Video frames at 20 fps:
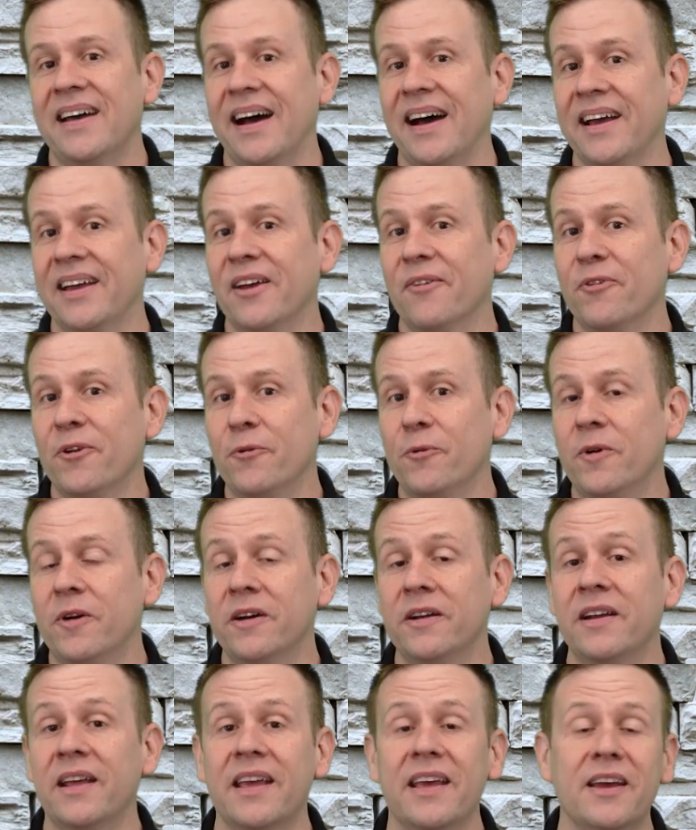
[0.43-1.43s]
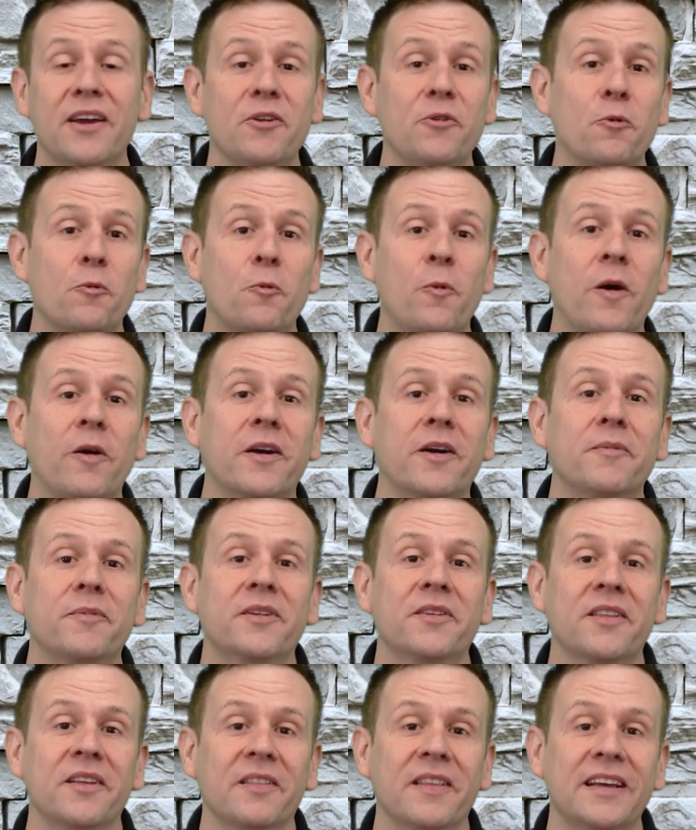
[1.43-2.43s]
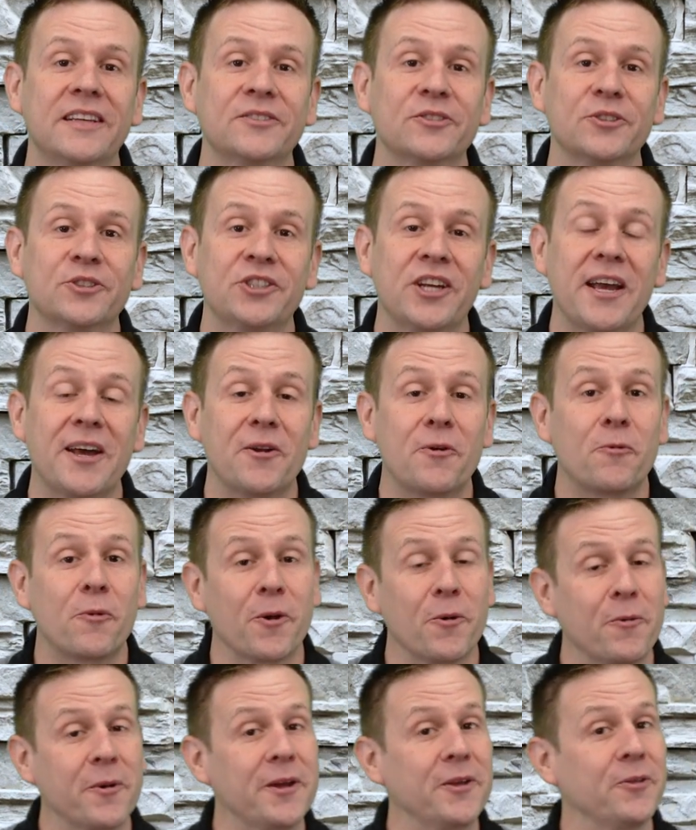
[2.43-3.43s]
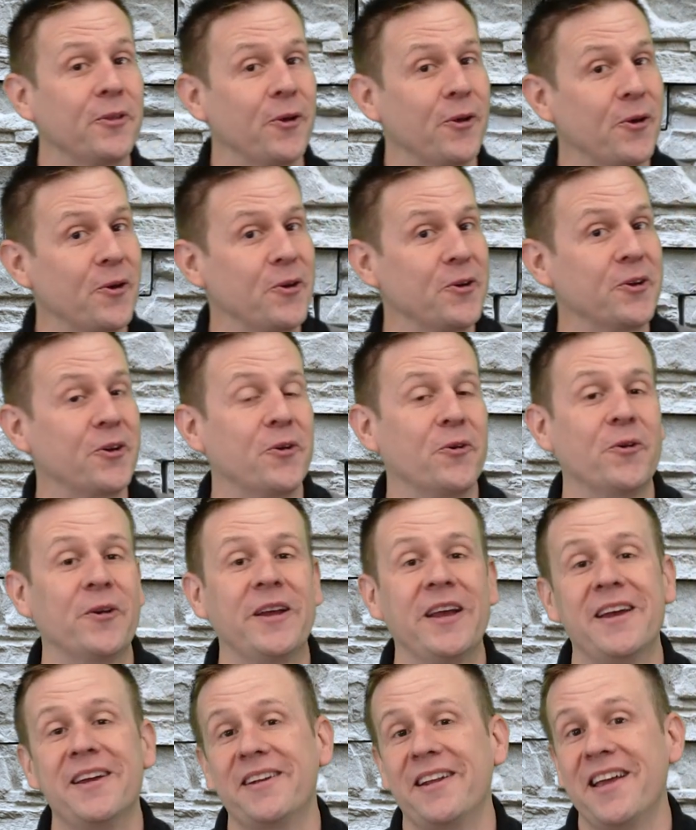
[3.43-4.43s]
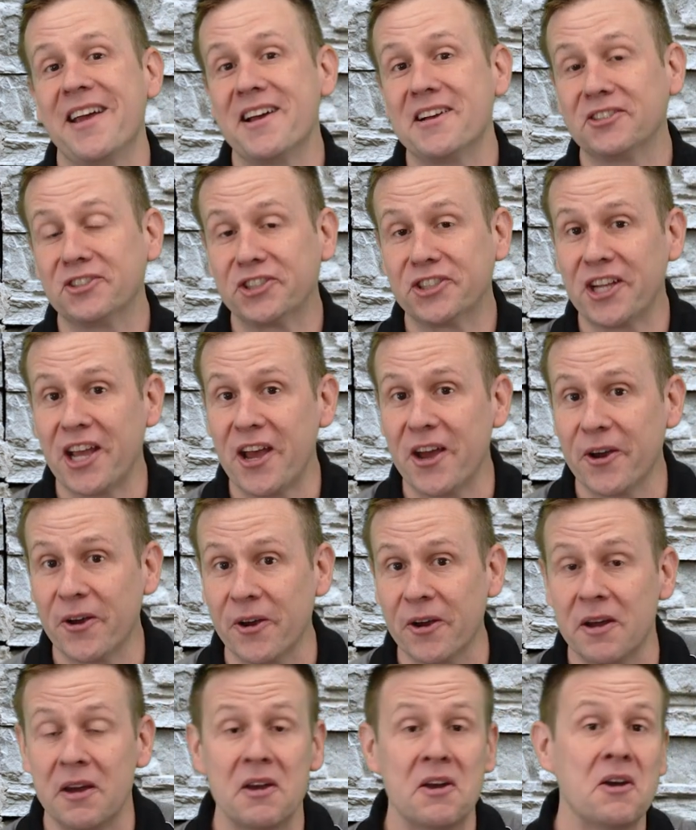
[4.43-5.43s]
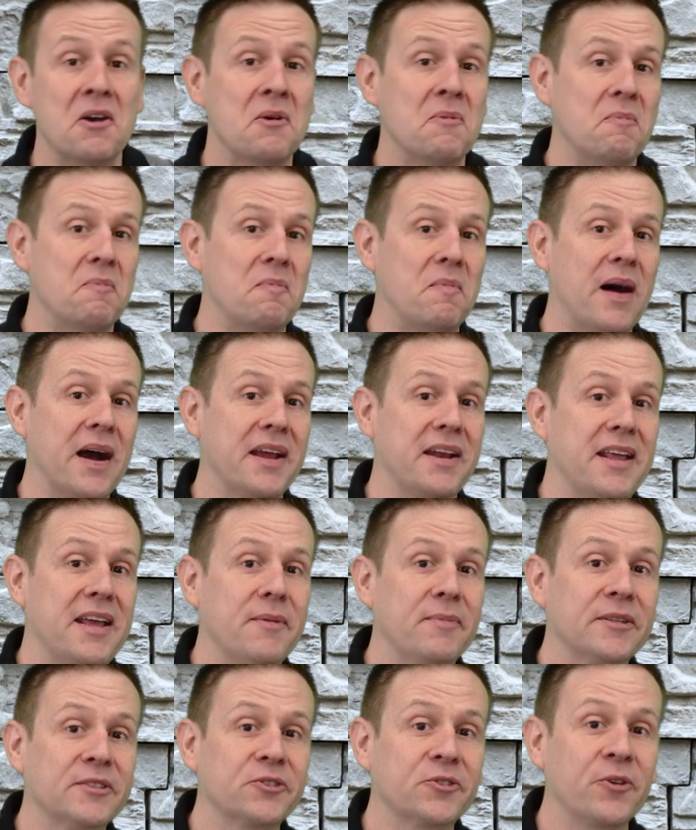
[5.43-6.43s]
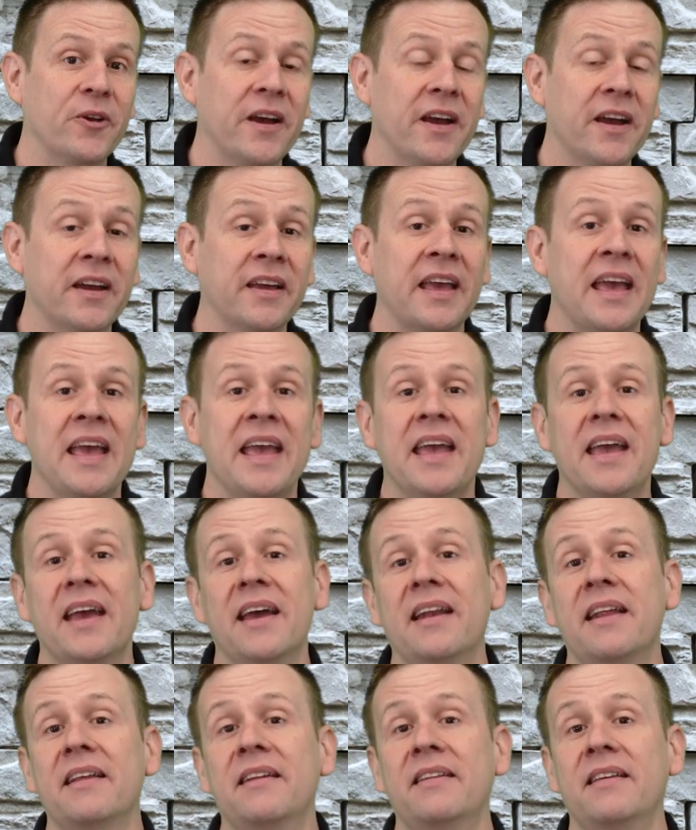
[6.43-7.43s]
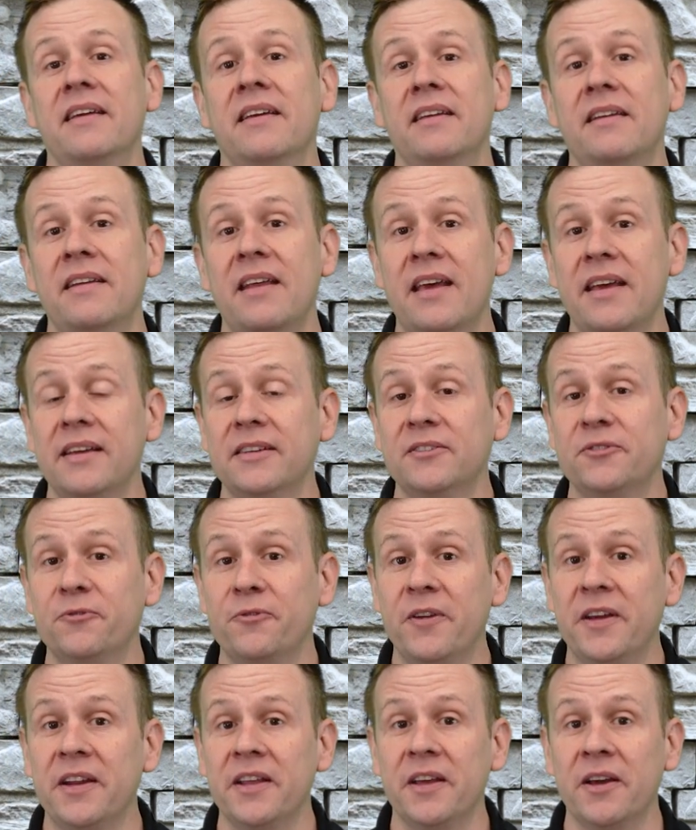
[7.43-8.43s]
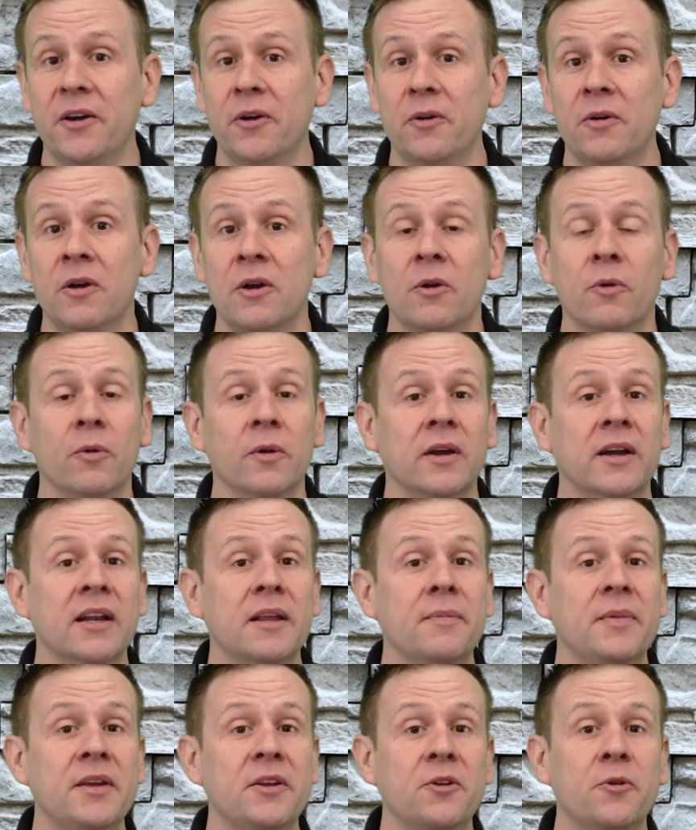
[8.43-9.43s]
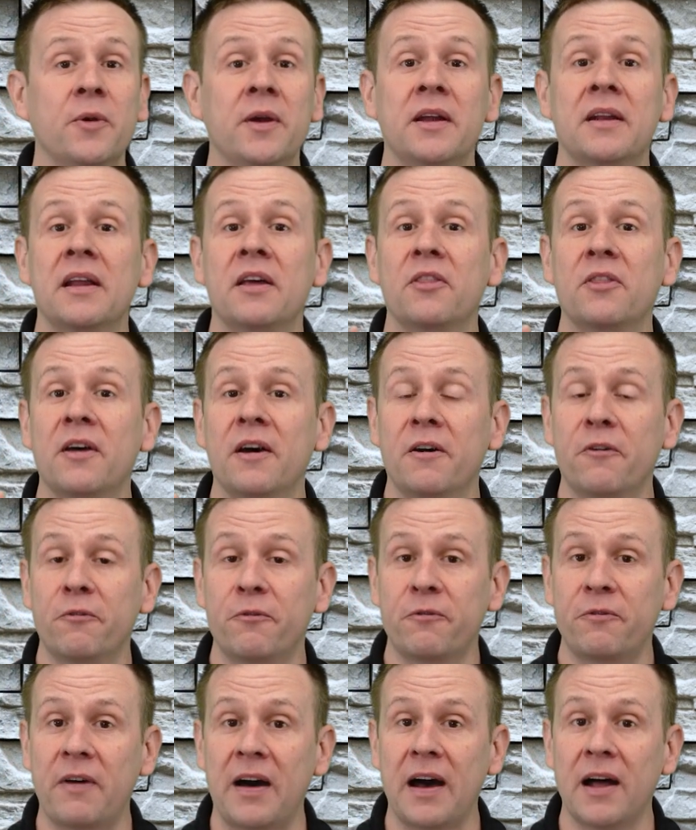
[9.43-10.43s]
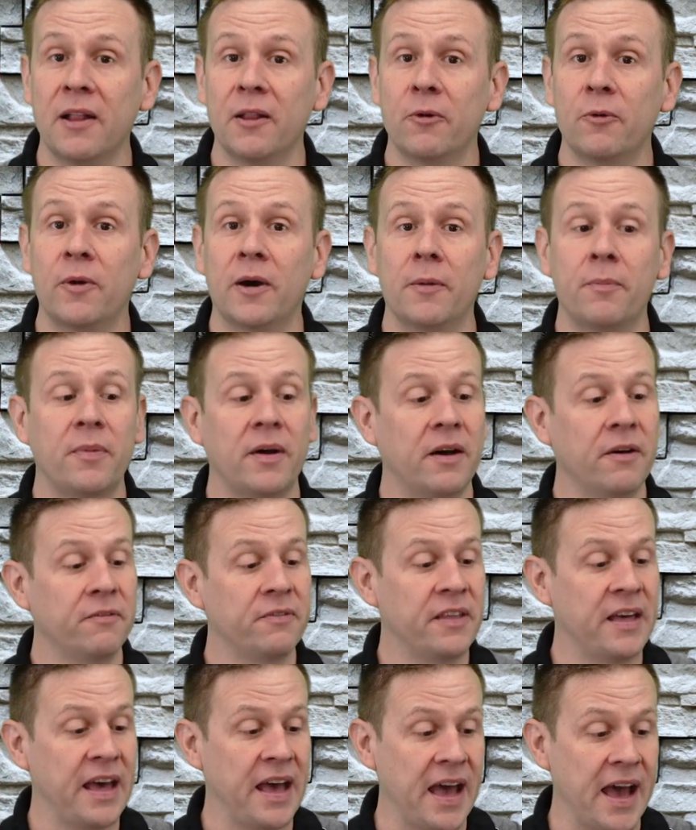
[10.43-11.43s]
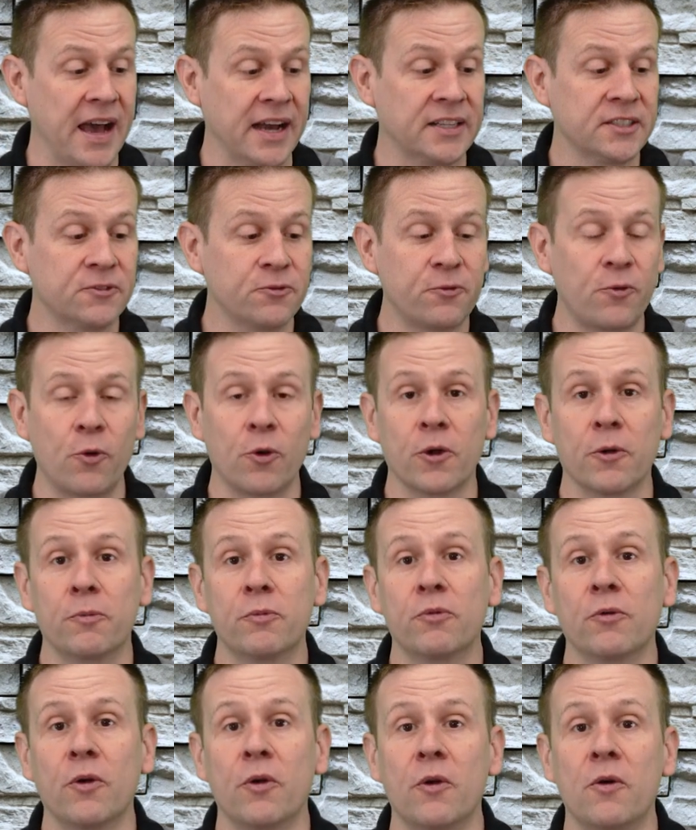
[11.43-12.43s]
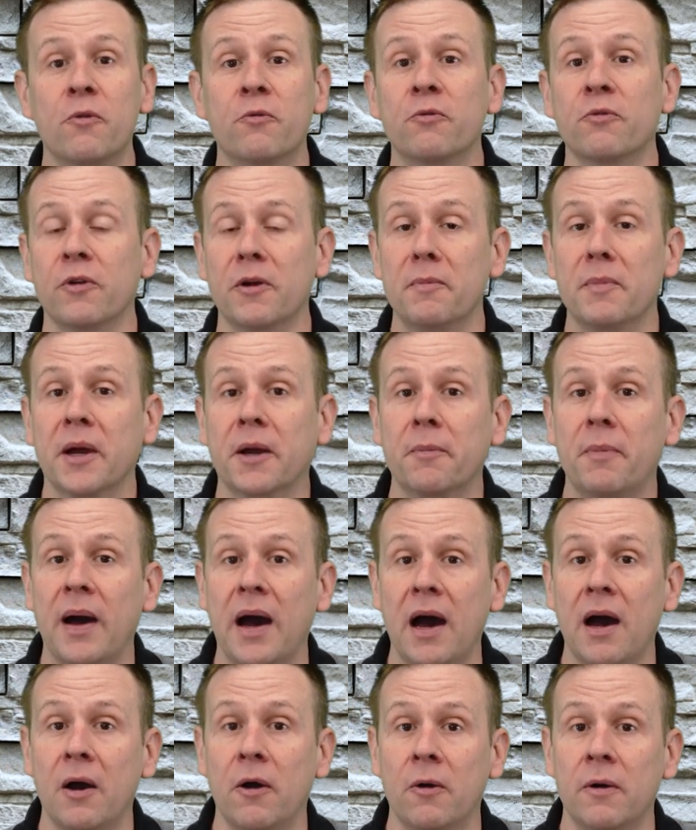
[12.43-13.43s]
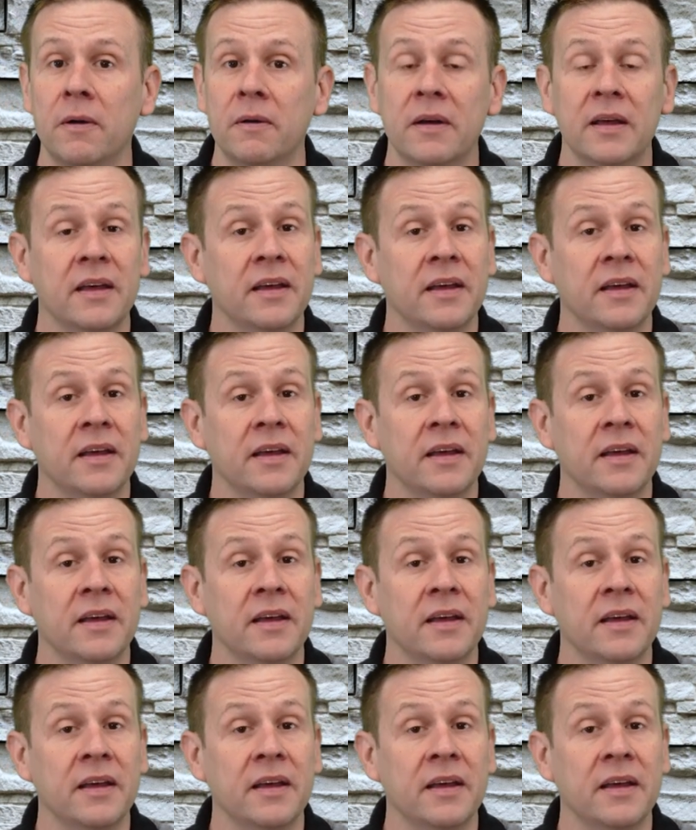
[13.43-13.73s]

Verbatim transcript: Hi everyone and welcome to the Laser Channel where we learn, create, and share. My name is Greg and in today's video we're going to be doing the follow-up of the X4 Pro from Mecpow.